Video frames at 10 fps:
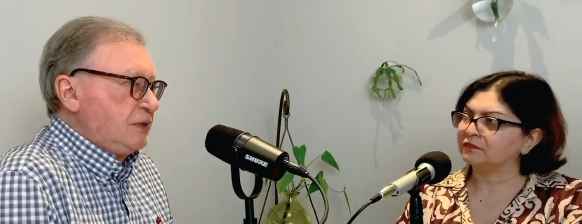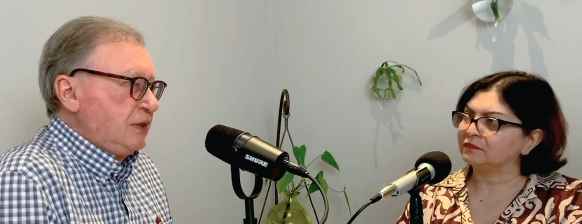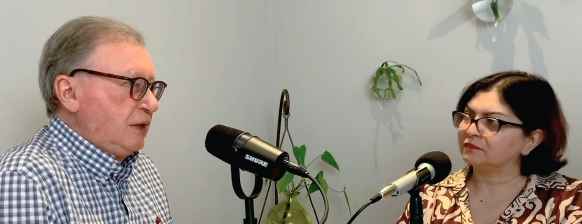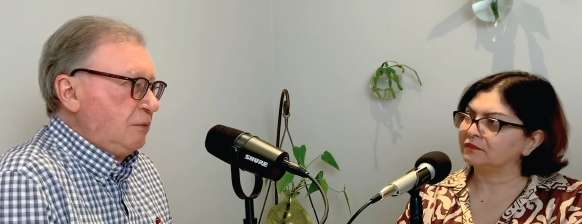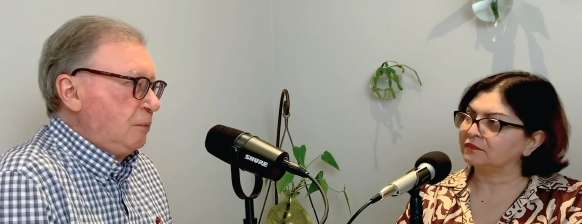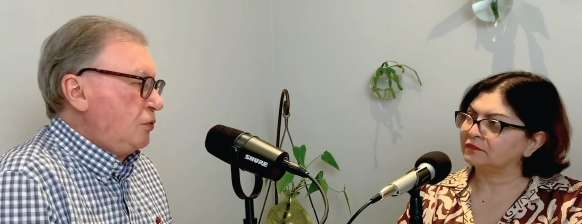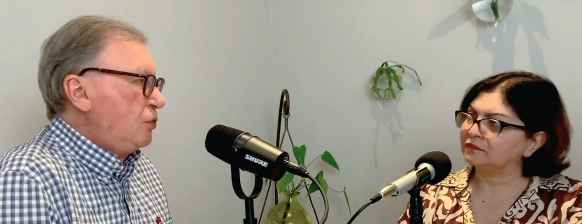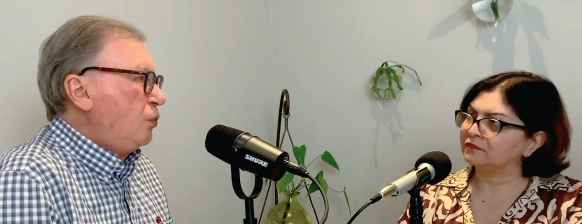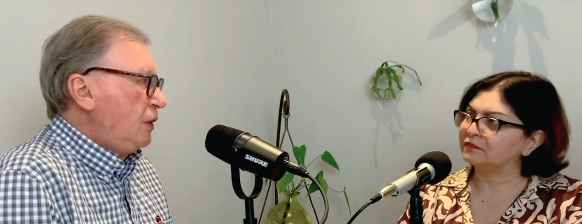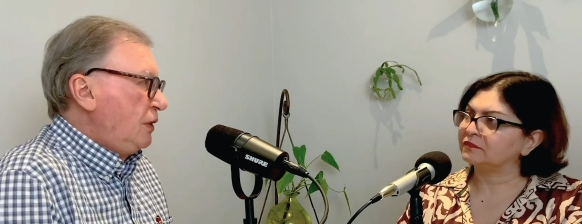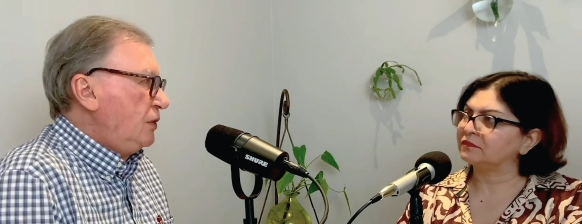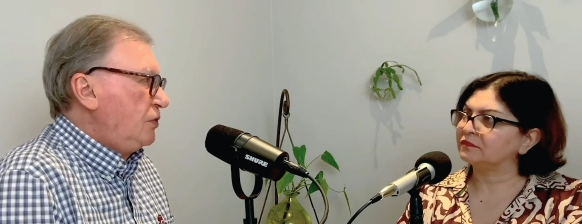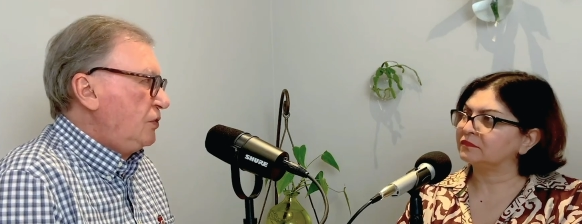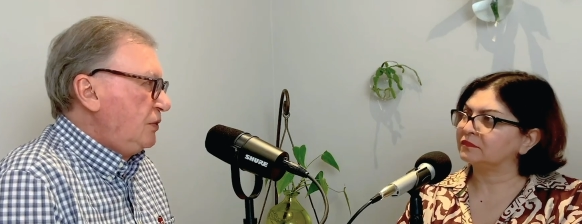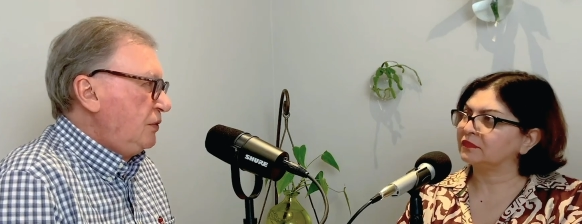Speaker 1: it's now about 20
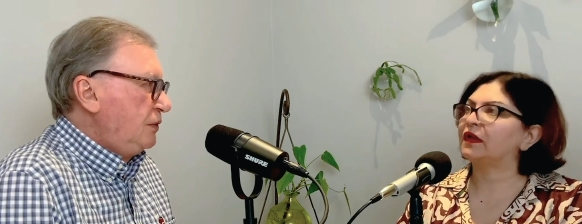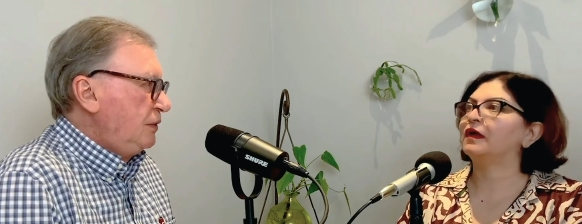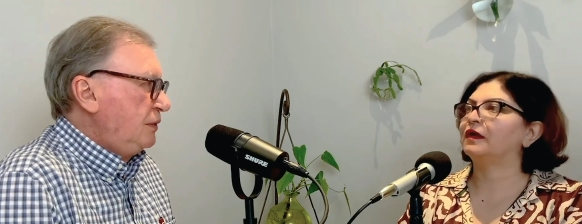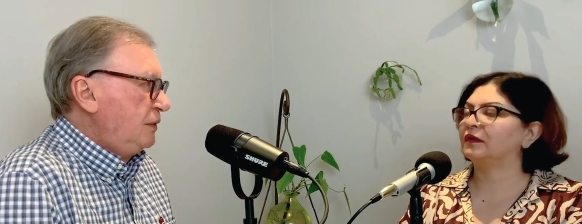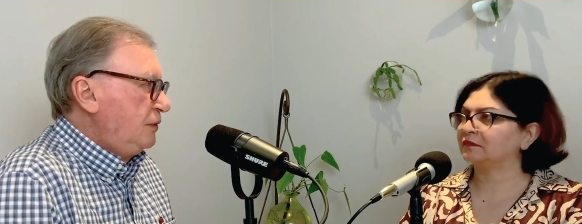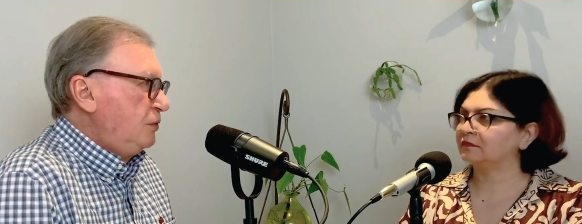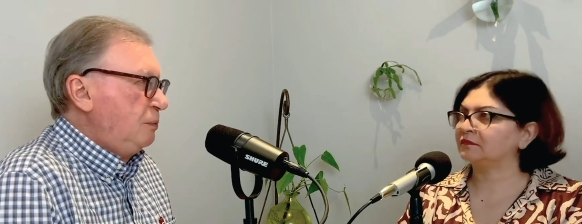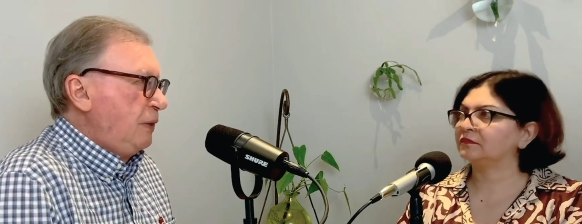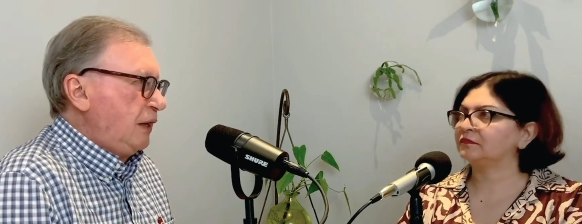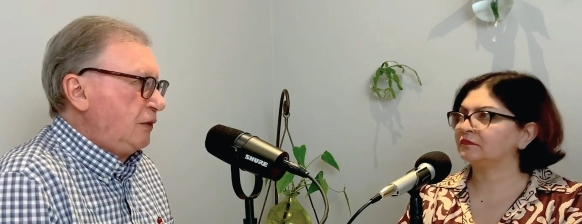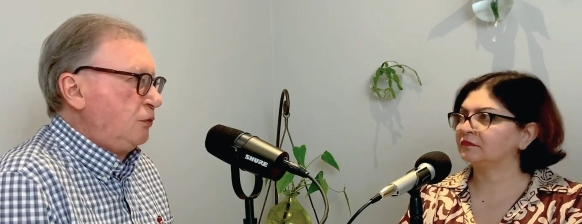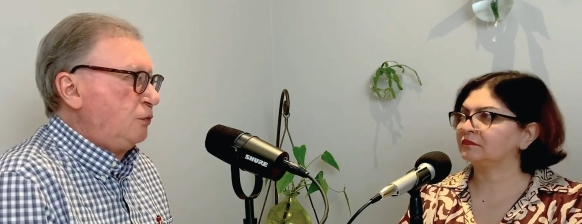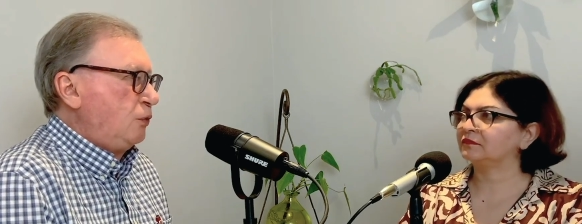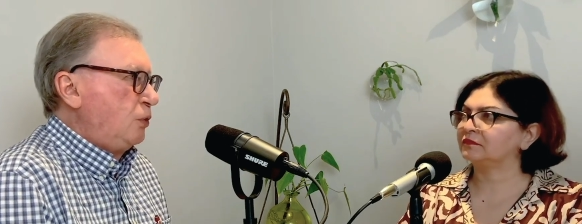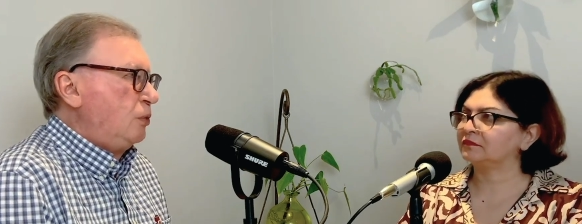years that you can do back or
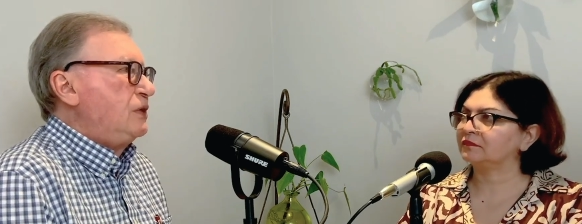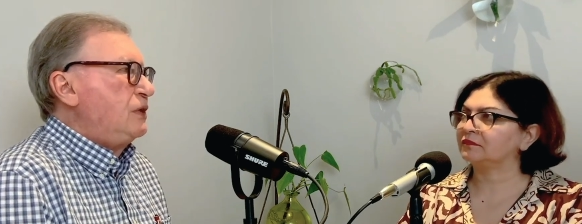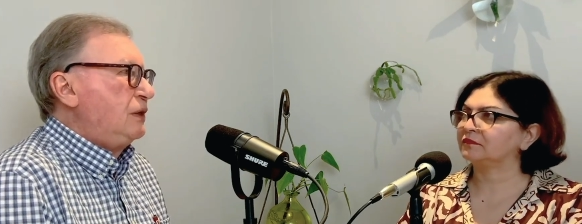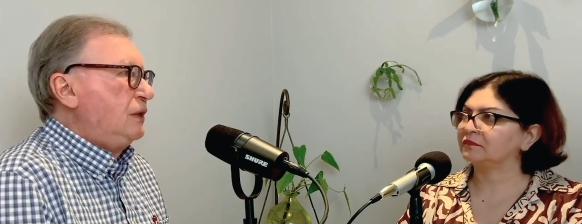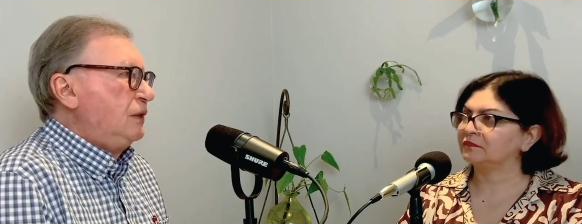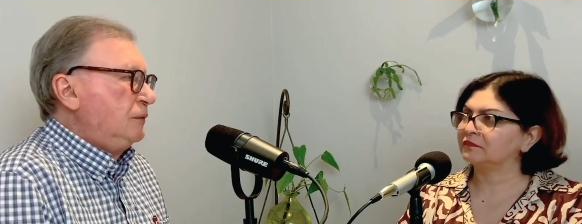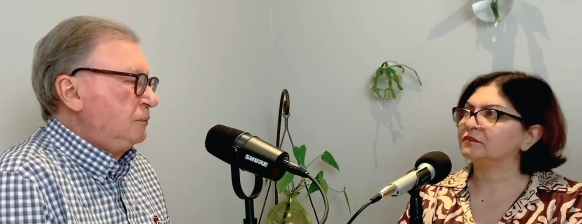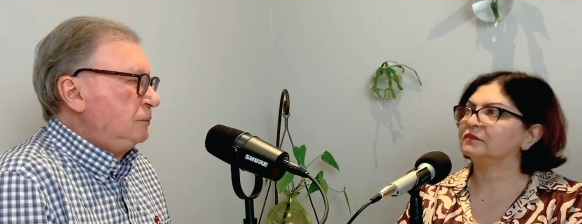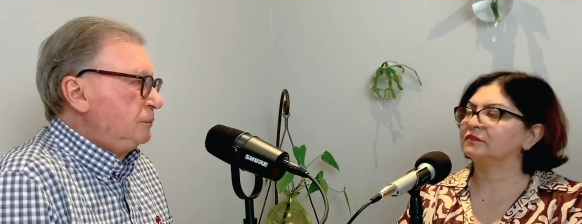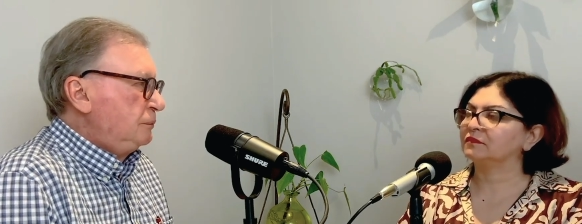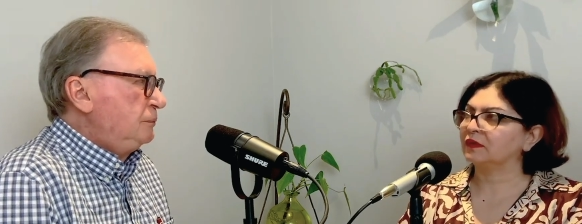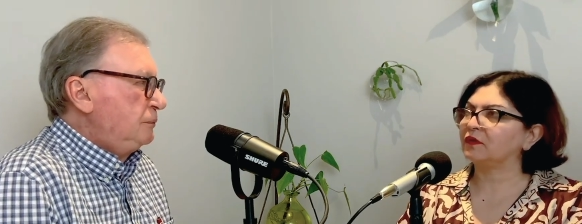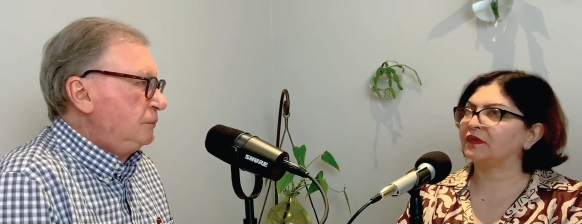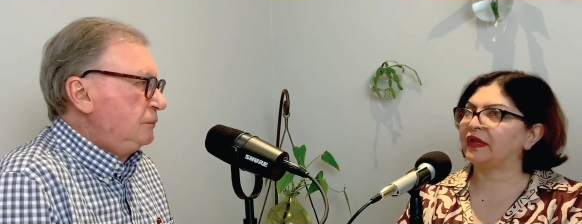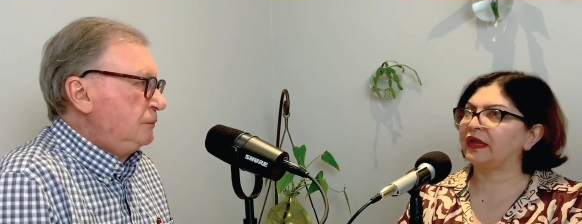forwards.
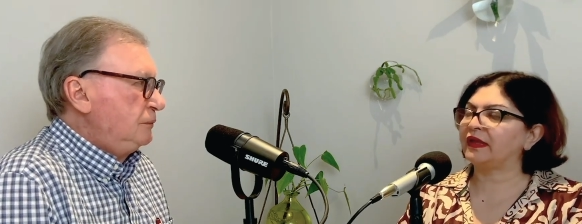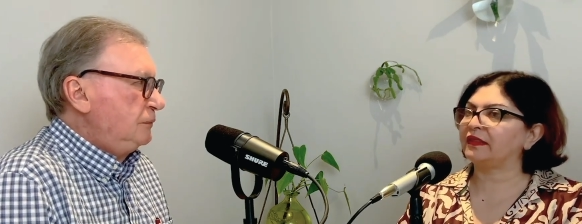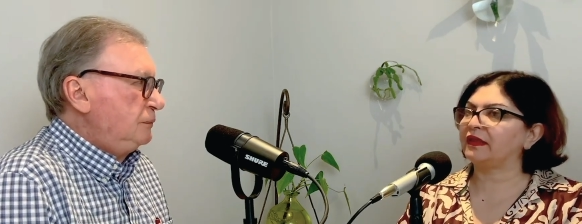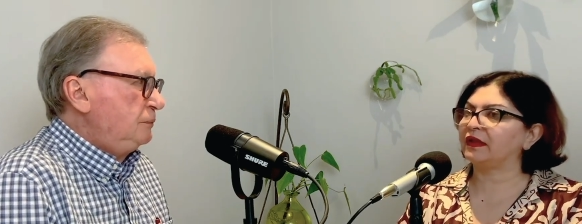
Speaker 2: Okay, and